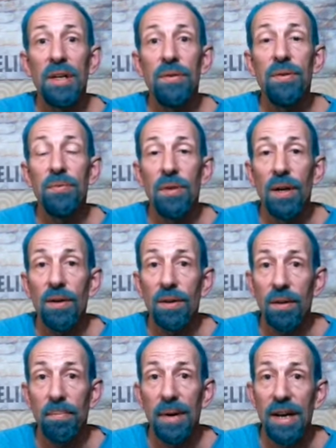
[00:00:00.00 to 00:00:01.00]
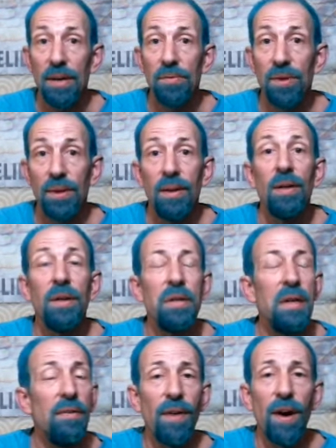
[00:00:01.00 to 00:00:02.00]
to talk about
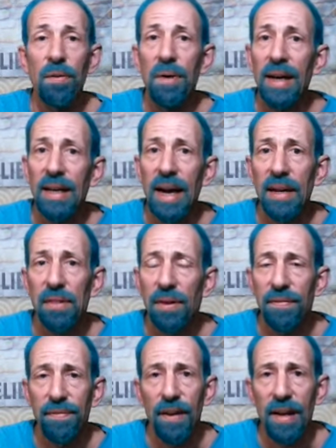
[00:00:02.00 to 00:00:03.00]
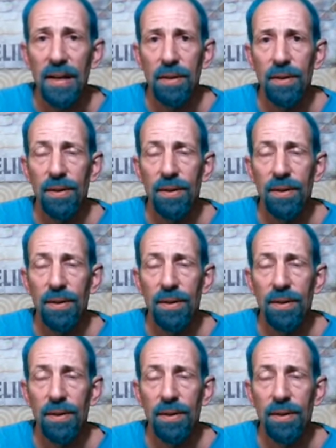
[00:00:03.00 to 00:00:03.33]
you've already got the faith.